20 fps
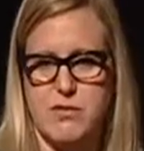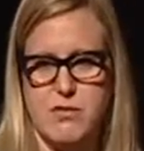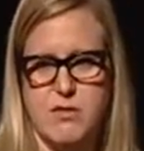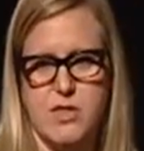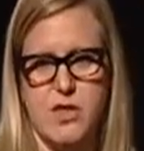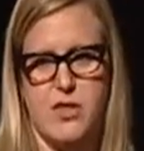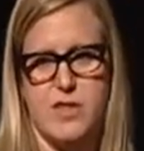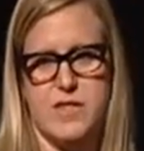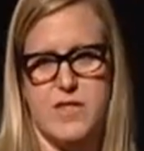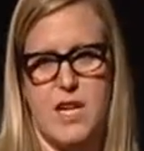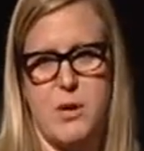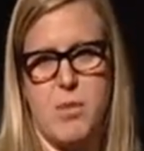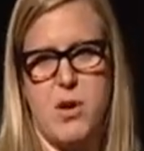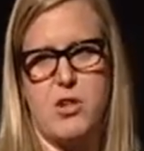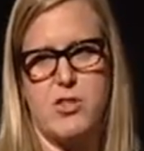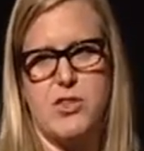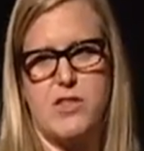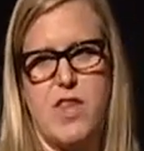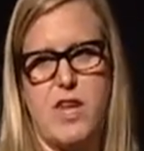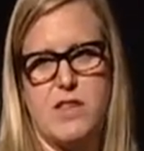So the same
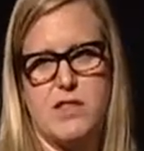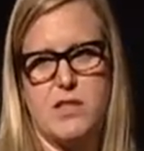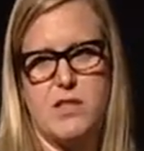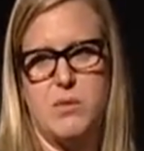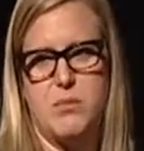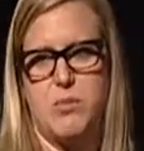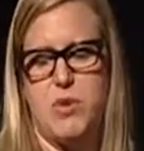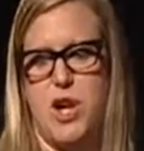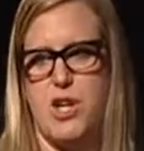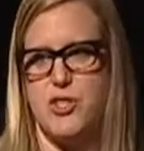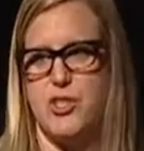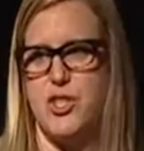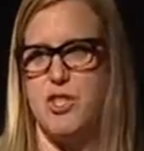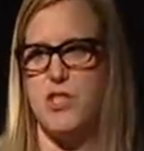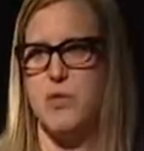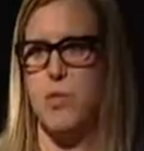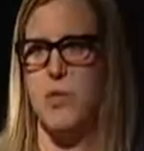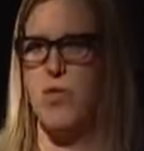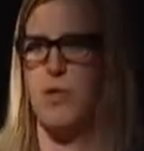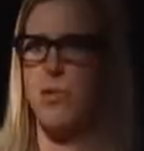100,000
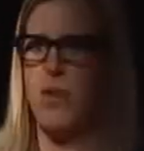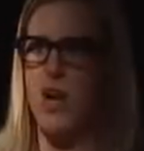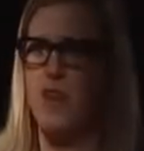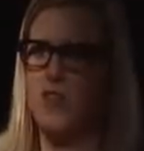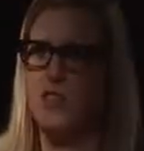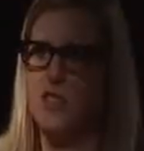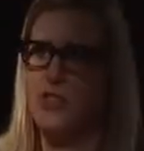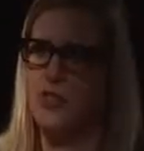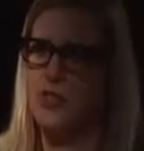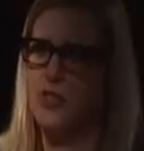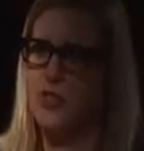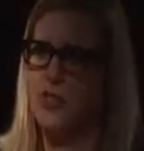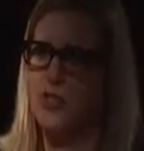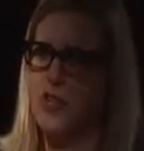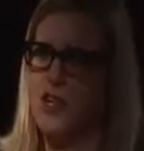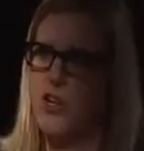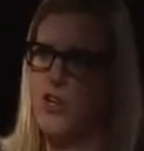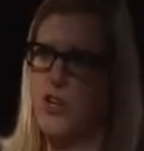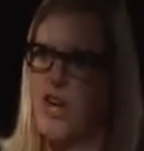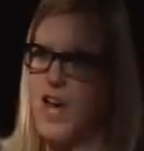impressions where the product
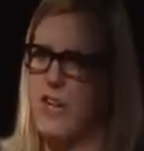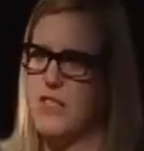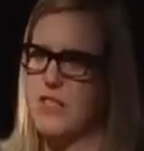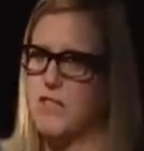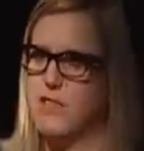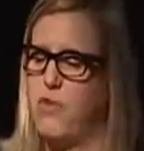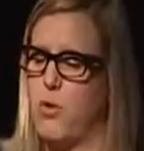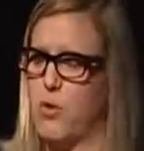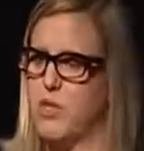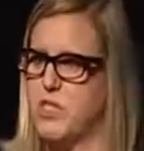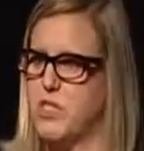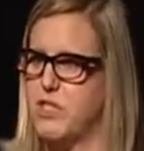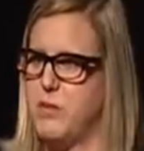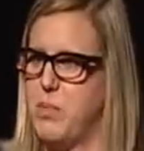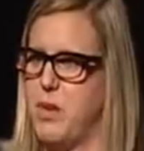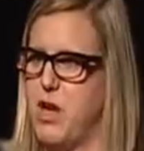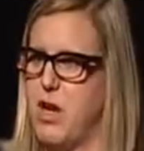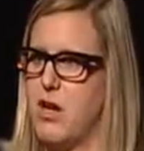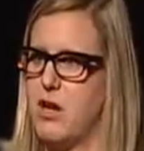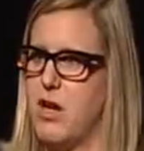administrator has forced
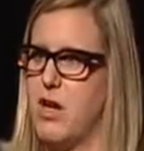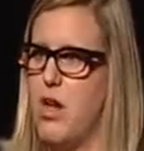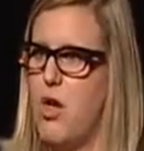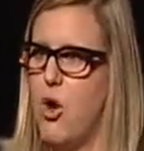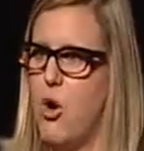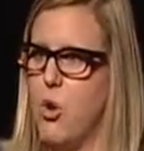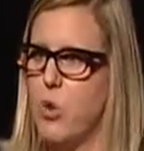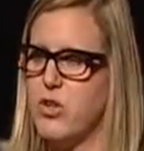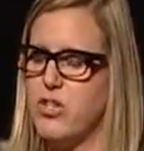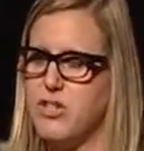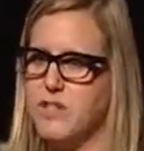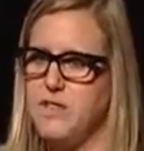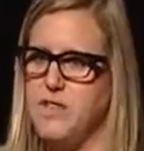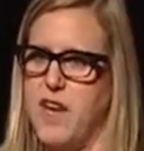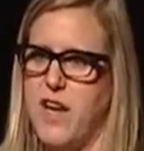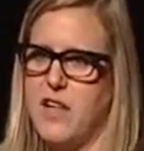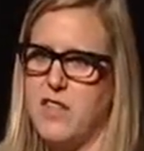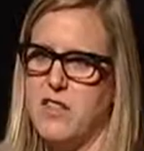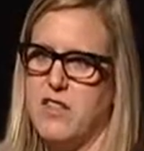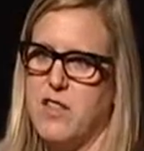upon or
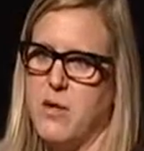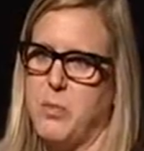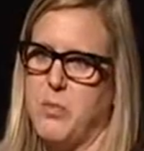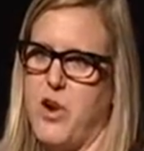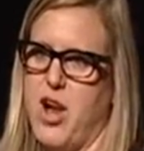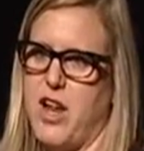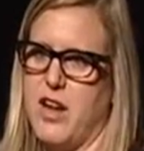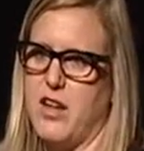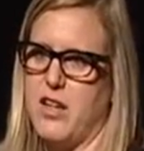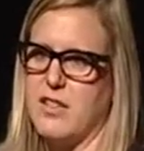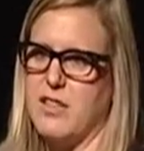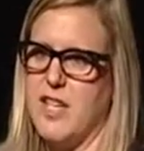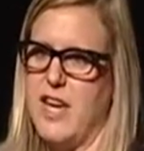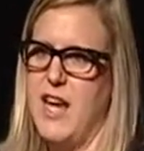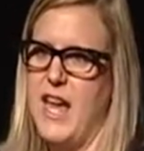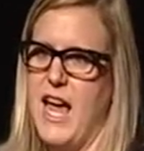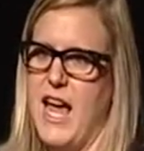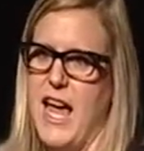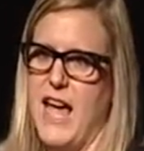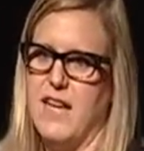defined the product
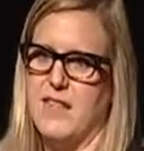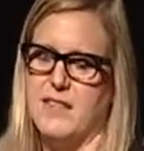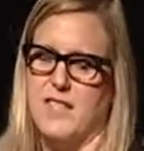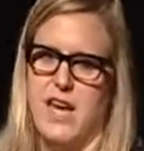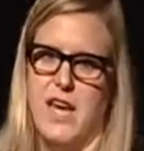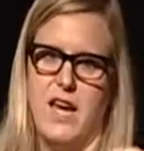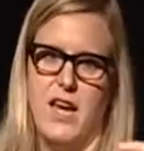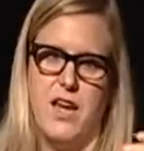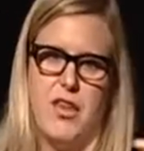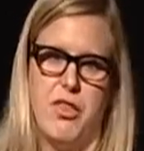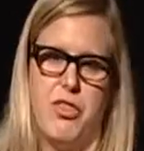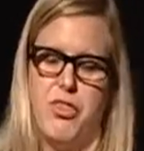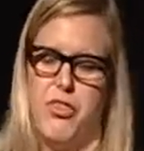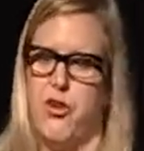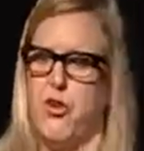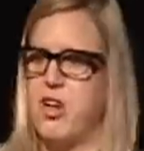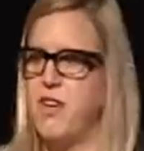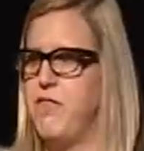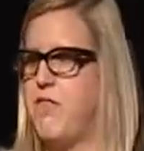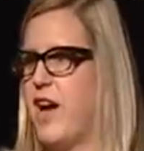as a
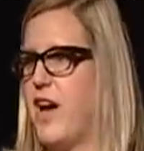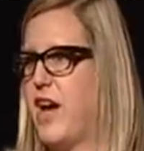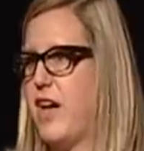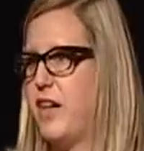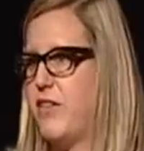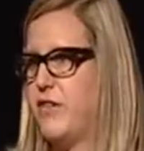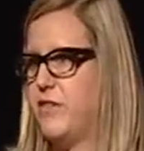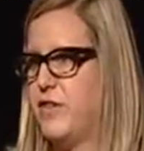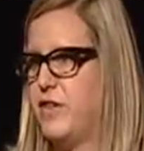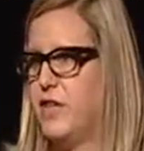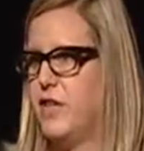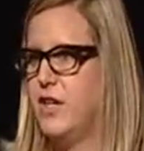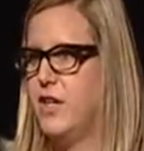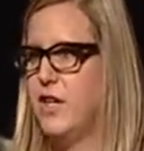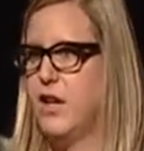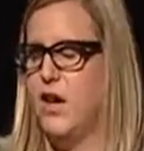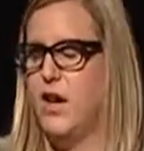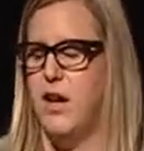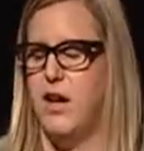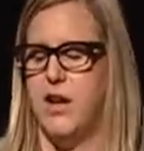35
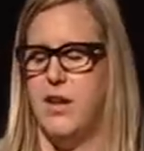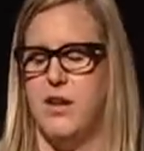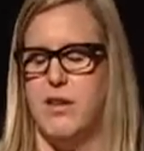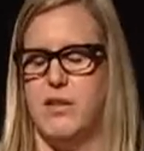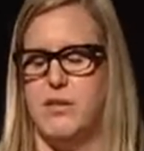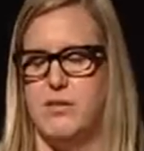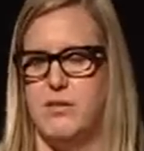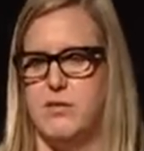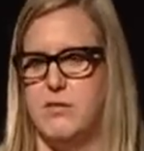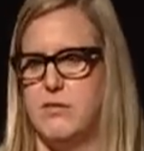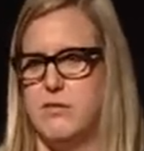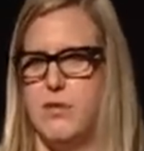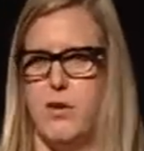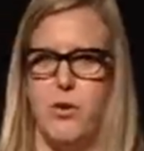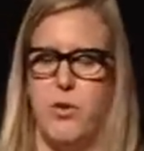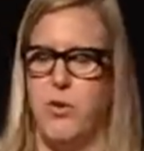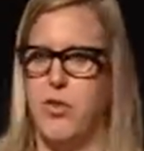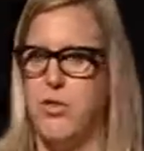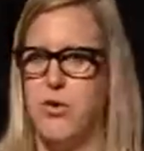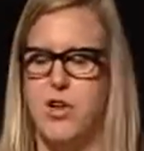
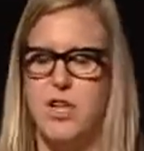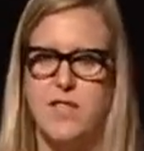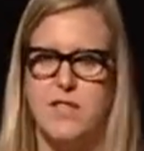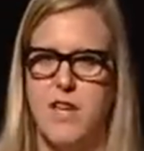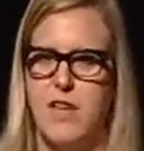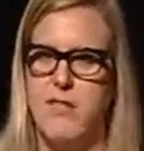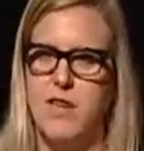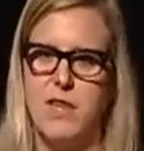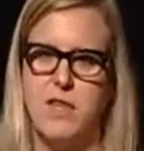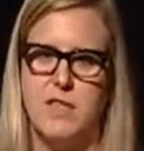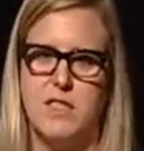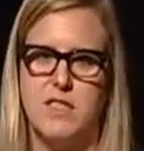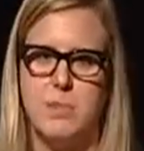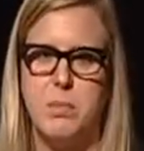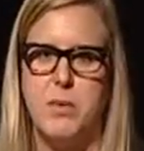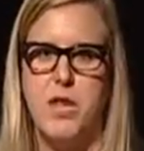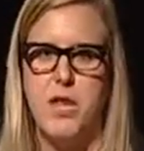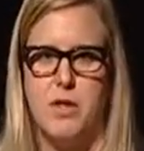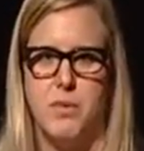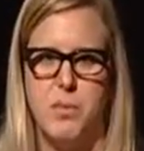or a 30-70
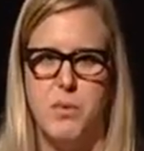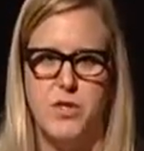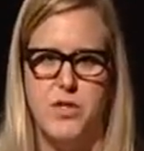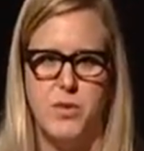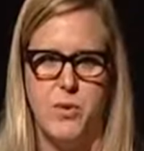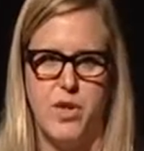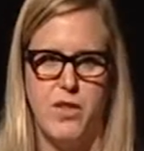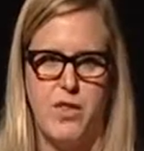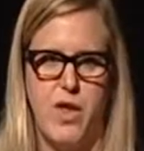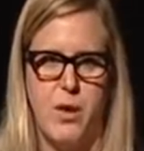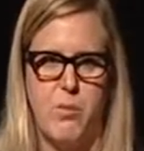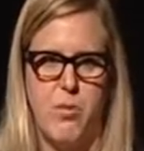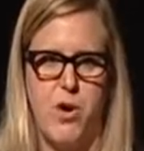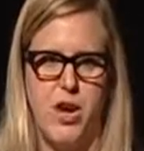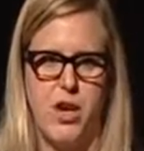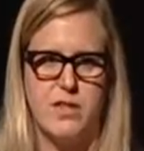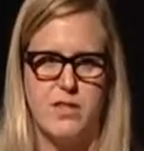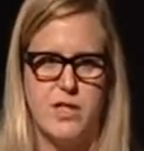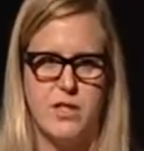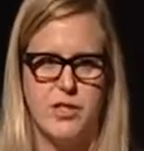split between that
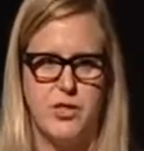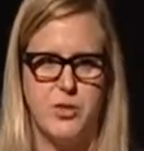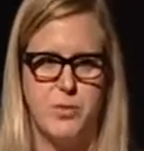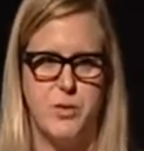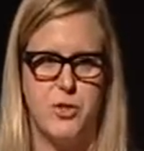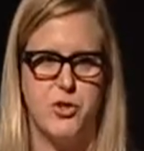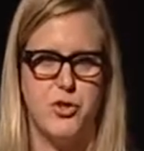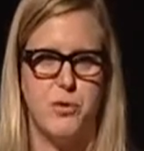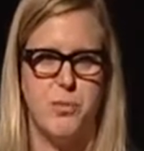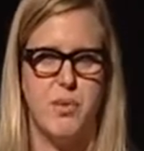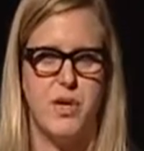product distribution.